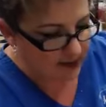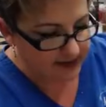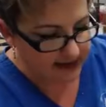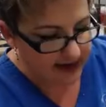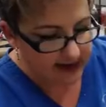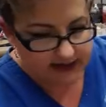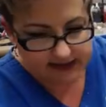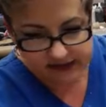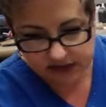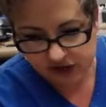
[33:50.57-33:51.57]
I'll be taking
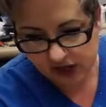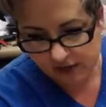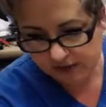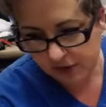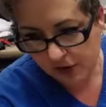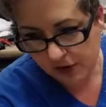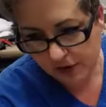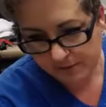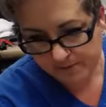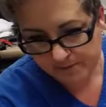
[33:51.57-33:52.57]
these to the shop
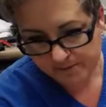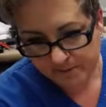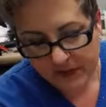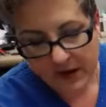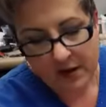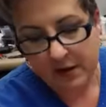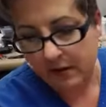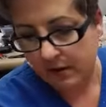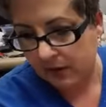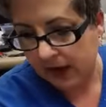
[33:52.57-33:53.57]
tomorrow.
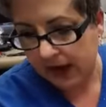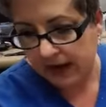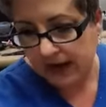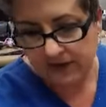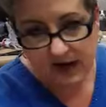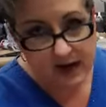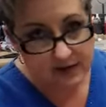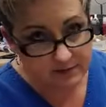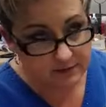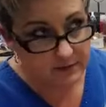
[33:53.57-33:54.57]
Okay, I've
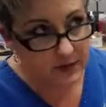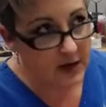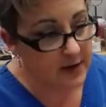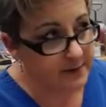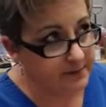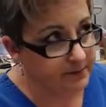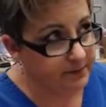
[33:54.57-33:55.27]
got, I